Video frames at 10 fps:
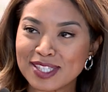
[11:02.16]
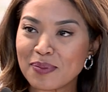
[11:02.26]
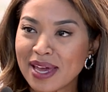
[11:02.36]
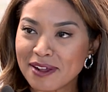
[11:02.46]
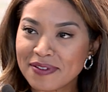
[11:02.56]
it's a
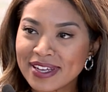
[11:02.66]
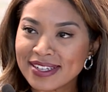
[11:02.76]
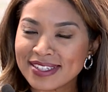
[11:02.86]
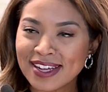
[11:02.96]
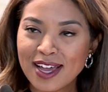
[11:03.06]

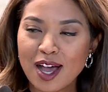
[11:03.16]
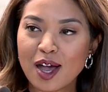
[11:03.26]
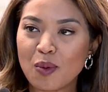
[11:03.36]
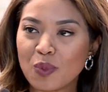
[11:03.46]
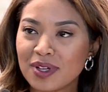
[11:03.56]
benefit.
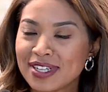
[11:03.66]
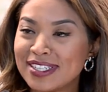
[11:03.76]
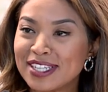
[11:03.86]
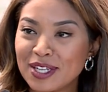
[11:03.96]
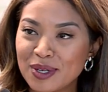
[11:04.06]
We'll
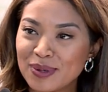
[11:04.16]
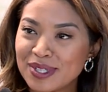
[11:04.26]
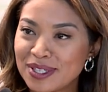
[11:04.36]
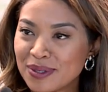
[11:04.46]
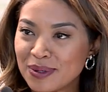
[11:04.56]
continue
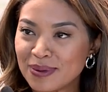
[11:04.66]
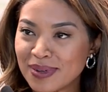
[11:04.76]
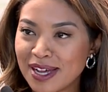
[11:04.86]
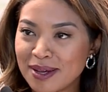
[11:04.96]
to